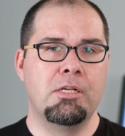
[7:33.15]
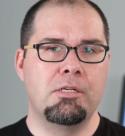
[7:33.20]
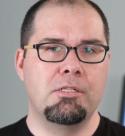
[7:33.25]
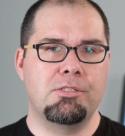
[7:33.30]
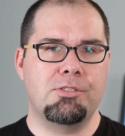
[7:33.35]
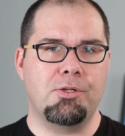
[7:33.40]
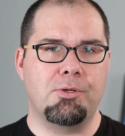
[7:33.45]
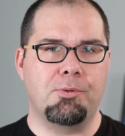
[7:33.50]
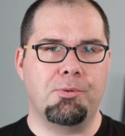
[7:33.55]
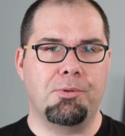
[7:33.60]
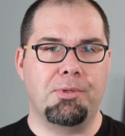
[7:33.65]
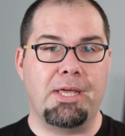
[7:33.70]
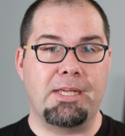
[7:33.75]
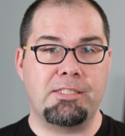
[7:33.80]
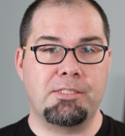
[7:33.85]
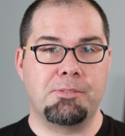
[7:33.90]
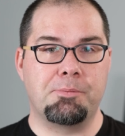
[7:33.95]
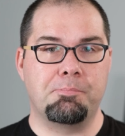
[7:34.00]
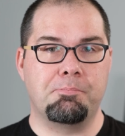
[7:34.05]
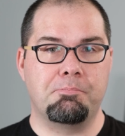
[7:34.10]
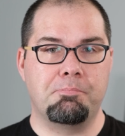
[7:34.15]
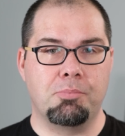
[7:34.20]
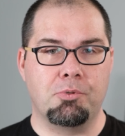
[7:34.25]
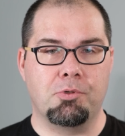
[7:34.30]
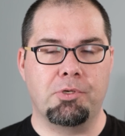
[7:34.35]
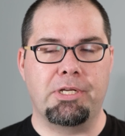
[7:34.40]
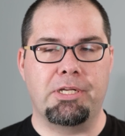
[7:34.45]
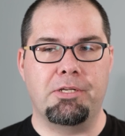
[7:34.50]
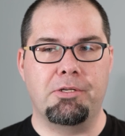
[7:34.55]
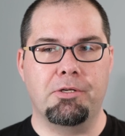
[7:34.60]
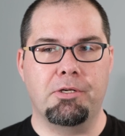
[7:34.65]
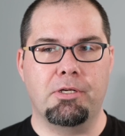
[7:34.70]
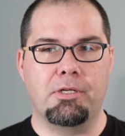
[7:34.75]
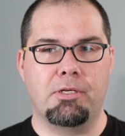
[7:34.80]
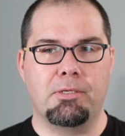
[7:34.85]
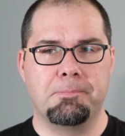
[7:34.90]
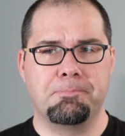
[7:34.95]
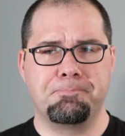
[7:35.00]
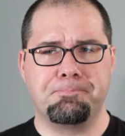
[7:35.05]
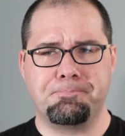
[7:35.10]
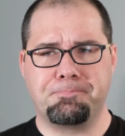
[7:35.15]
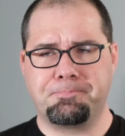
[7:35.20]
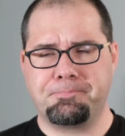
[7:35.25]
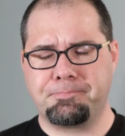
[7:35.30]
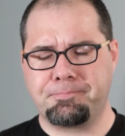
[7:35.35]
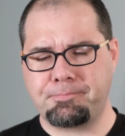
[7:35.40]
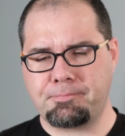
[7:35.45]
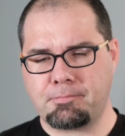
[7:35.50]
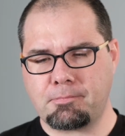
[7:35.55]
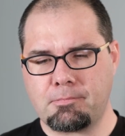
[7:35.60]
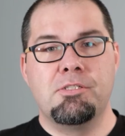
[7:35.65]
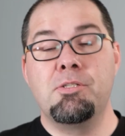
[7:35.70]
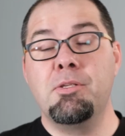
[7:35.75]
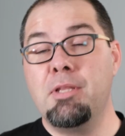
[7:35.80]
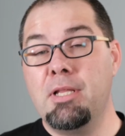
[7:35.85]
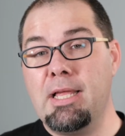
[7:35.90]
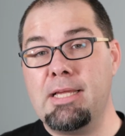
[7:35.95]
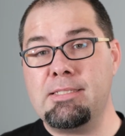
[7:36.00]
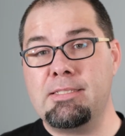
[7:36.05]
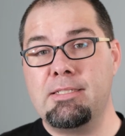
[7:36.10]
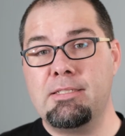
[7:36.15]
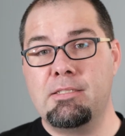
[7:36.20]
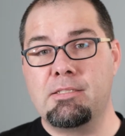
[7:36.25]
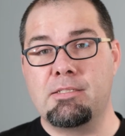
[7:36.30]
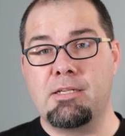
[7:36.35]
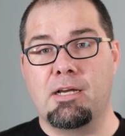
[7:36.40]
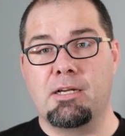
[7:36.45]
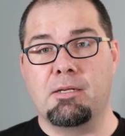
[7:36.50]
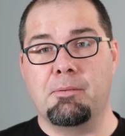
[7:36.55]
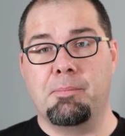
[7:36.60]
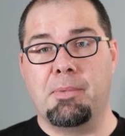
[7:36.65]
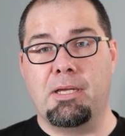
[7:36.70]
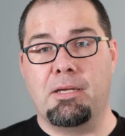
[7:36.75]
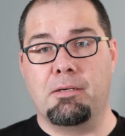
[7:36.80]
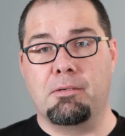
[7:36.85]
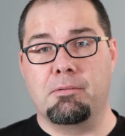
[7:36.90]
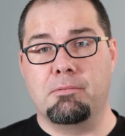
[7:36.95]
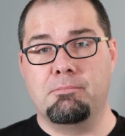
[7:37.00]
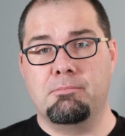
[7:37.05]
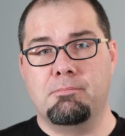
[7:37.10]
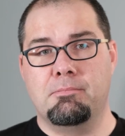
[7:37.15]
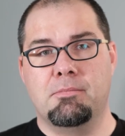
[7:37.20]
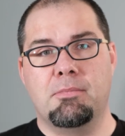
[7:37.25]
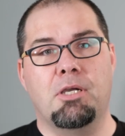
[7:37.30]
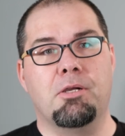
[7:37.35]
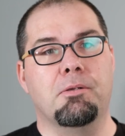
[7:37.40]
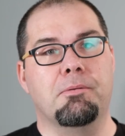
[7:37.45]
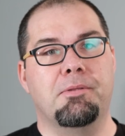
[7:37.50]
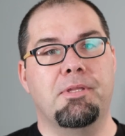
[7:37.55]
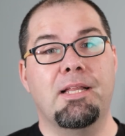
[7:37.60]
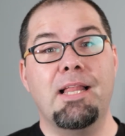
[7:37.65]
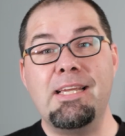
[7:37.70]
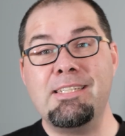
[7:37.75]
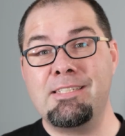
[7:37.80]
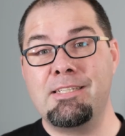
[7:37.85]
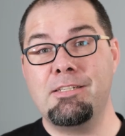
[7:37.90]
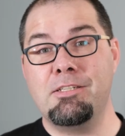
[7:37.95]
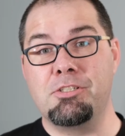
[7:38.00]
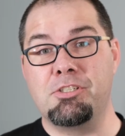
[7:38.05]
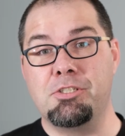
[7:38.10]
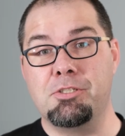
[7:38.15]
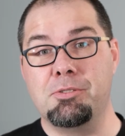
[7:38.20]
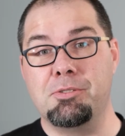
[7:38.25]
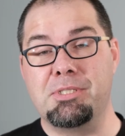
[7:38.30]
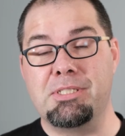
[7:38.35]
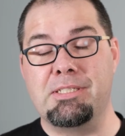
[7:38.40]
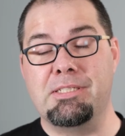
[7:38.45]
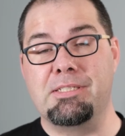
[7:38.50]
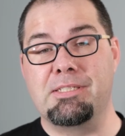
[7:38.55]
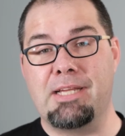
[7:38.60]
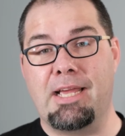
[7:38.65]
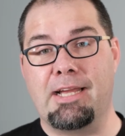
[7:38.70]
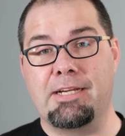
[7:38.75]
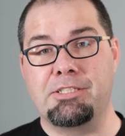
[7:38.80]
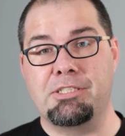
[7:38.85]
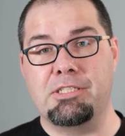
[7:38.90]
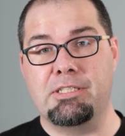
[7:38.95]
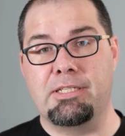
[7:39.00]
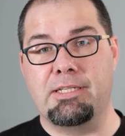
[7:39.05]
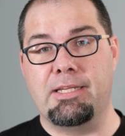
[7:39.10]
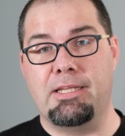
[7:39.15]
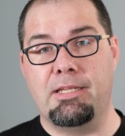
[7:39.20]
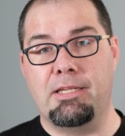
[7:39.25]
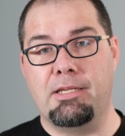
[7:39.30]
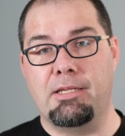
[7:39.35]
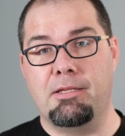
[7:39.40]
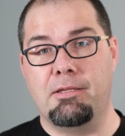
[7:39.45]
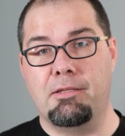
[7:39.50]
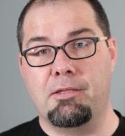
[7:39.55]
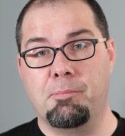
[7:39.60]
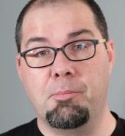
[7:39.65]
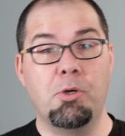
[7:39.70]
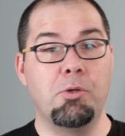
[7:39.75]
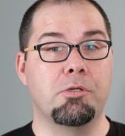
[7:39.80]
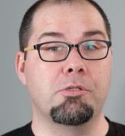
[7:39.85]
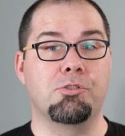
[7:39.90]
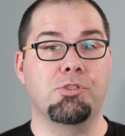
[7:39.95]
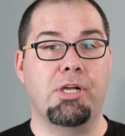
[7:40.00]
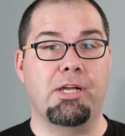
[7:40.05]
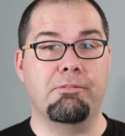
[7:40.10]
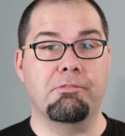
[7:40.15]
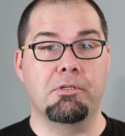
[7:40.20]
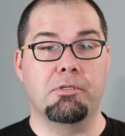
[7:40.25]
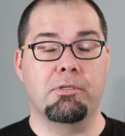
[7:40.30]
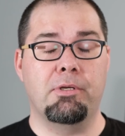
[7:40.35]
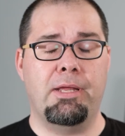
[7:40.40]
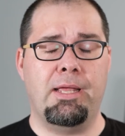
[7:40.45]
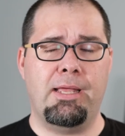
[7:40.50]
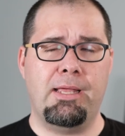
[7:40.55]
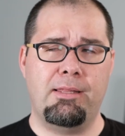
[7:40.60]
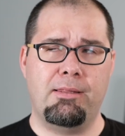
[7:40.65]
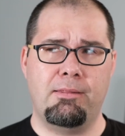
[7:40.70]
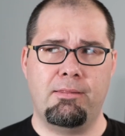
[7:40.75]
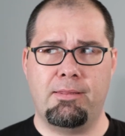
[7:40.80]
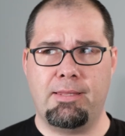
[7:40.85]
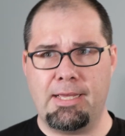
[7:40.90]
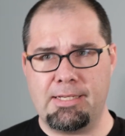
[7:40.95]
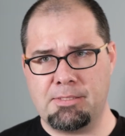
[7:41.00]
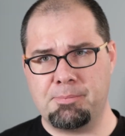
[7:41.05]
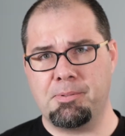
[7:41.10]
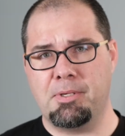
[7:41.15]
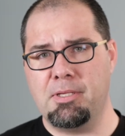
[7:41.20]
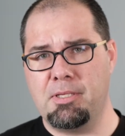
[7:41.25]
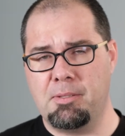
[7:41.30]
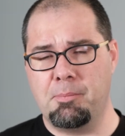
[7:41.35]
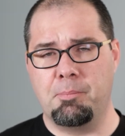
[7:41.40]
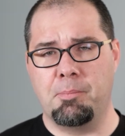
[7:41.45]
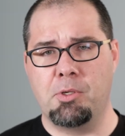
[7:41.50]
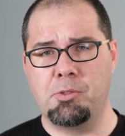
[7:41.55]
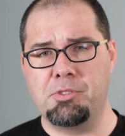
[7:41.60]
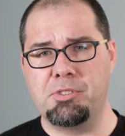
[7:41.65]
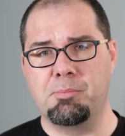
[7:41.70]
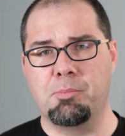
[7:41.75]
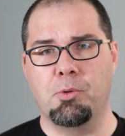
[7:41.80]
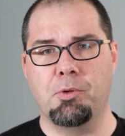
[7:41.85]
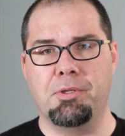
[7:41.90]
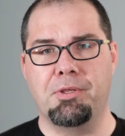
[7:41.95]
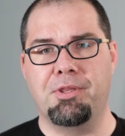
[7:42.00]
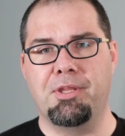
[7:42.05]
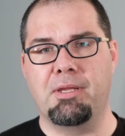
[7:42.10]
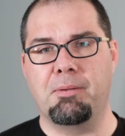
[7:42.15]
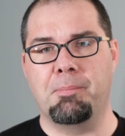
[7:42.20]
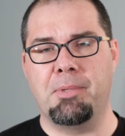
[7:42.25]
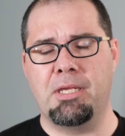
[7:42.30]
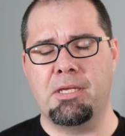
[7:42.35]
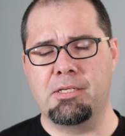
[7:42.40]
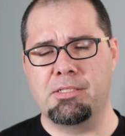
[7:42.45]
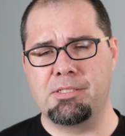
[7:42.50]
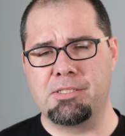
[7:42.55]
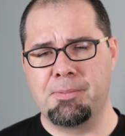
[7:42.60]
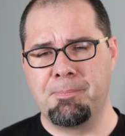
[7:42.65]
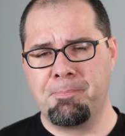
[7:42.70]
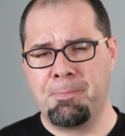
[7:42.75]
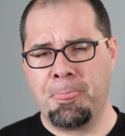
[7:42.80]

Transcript: So that's pretty good. So the last thing to talk about or the last thing to choose is actually the motor driver. And that's probably the most important thing because